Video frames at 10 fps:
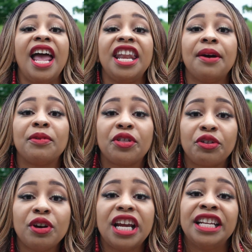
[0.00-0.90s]
And number
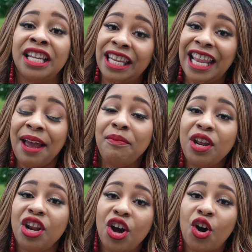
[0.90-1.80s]
3, let
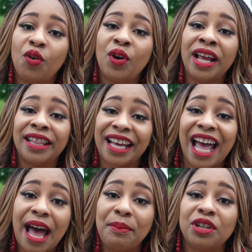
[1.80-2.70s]
me know in the
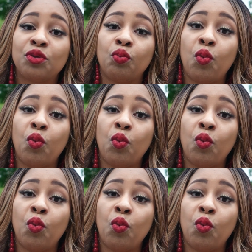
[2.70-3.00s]
comments